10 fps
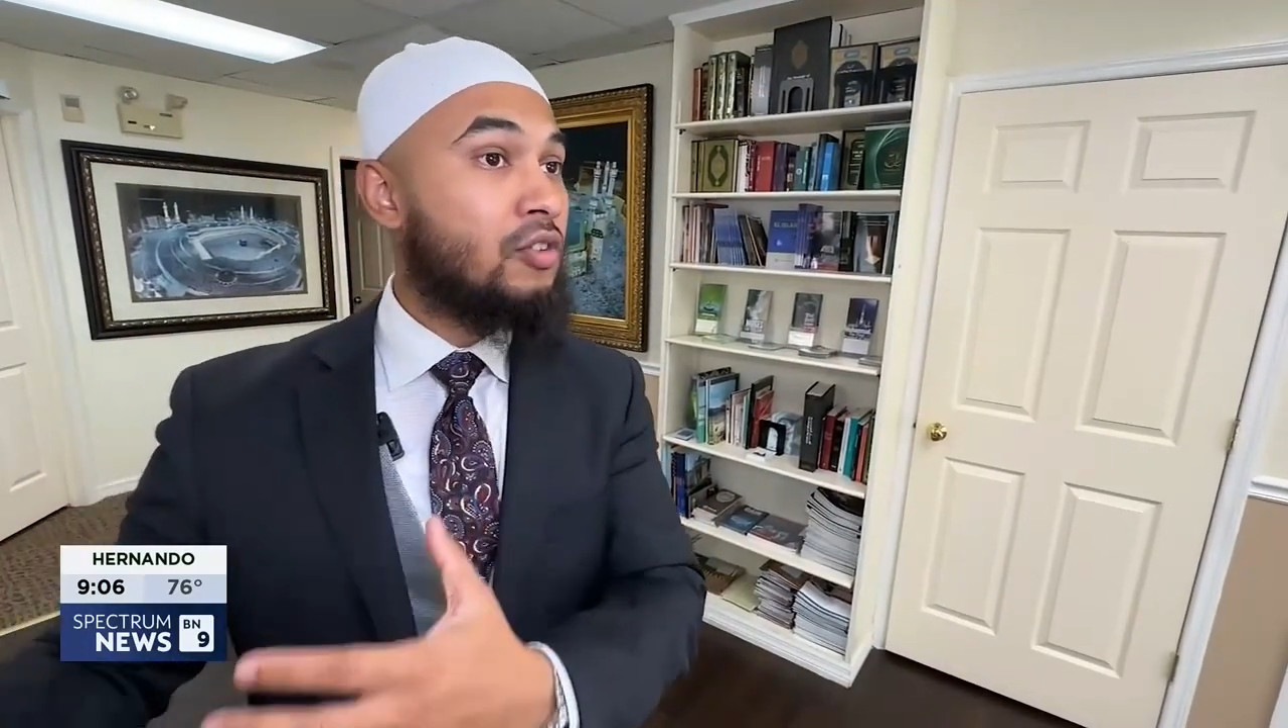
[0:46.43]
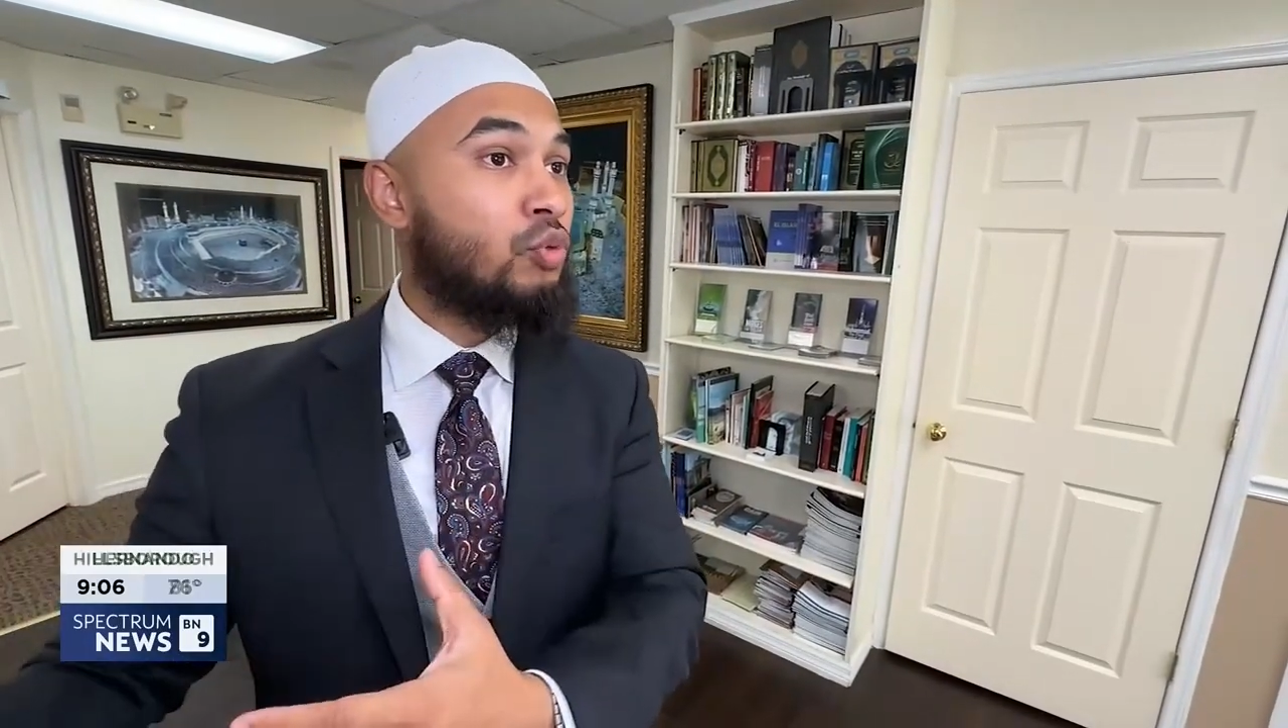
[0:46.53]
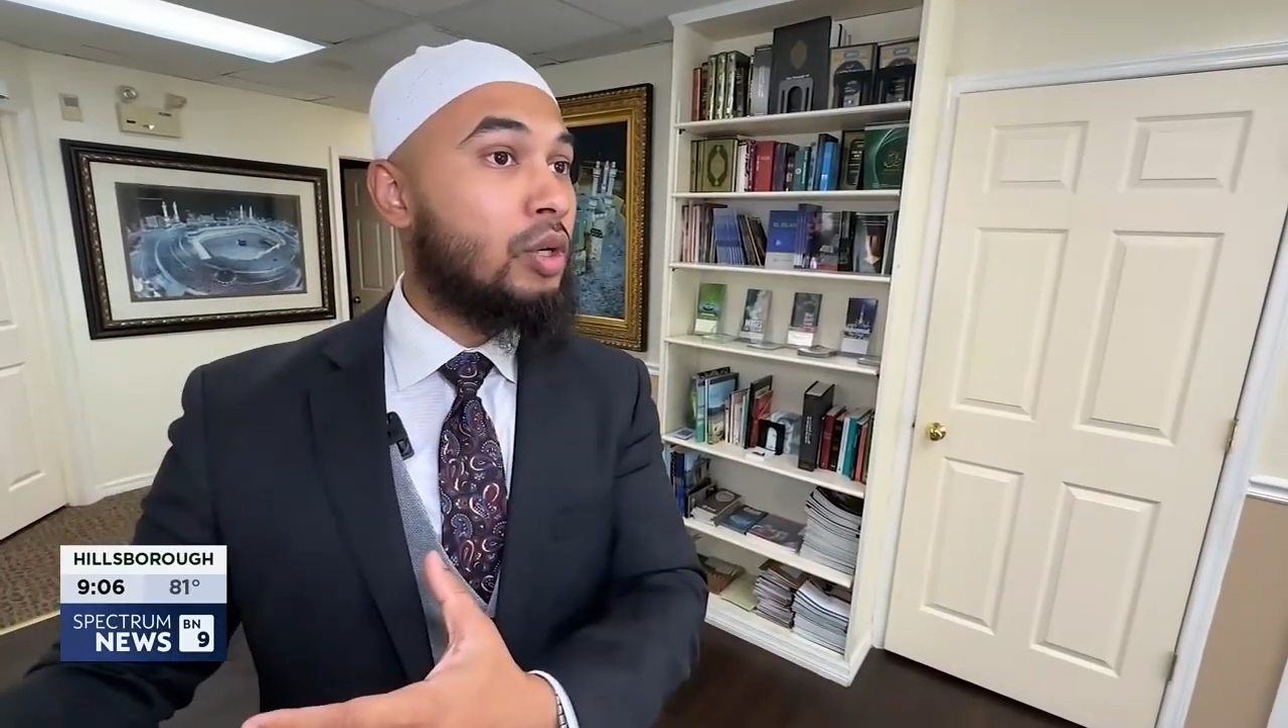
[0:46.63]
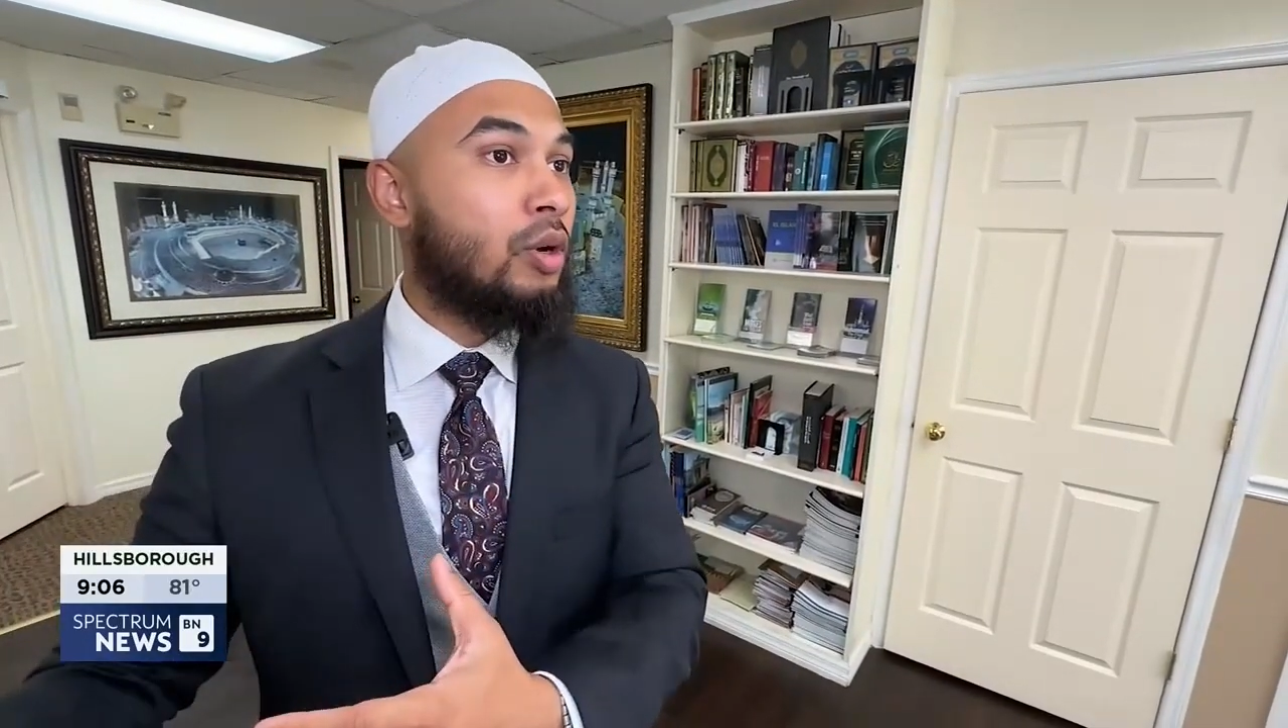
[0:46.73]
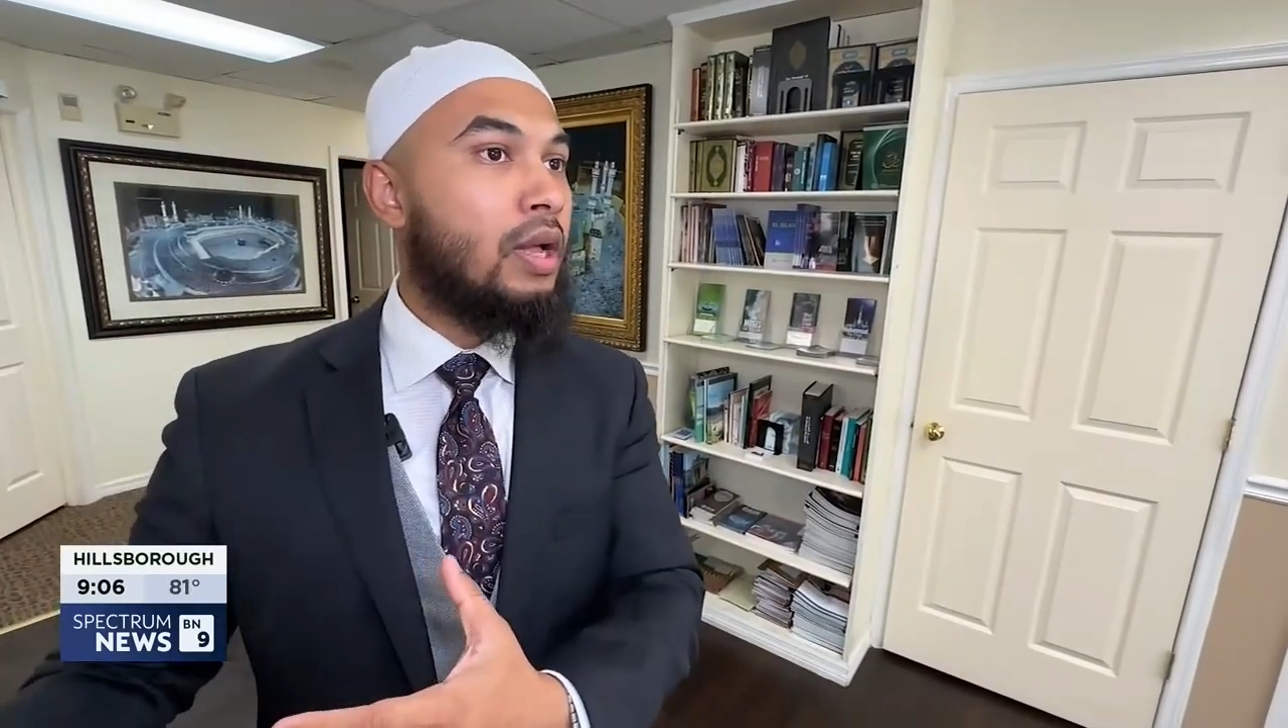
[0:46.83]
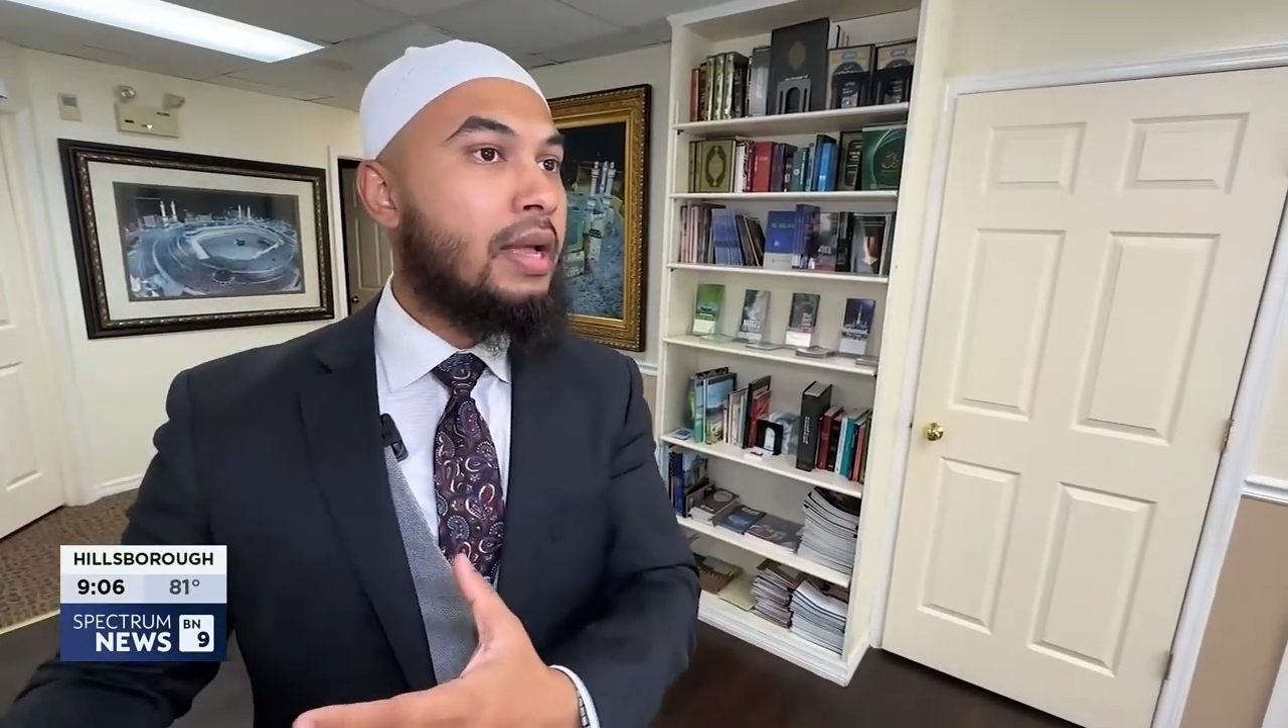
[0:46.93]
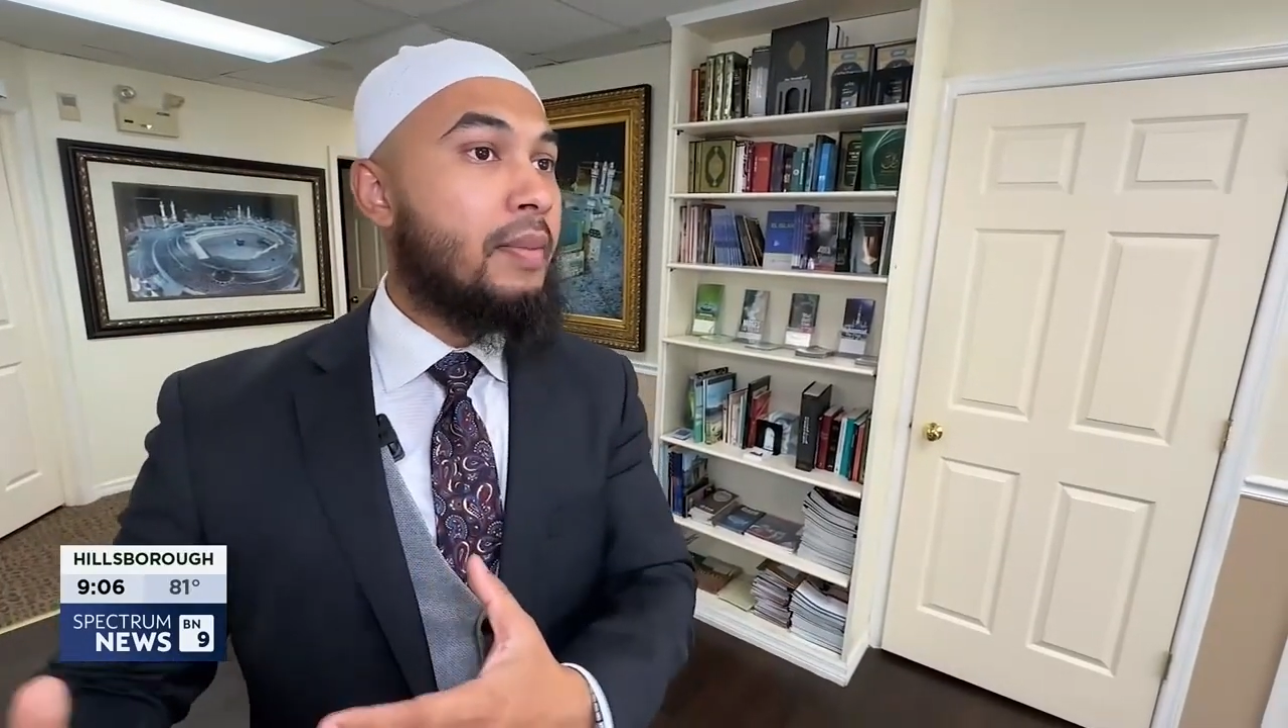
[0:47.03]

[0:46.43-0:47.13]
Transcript: Israel,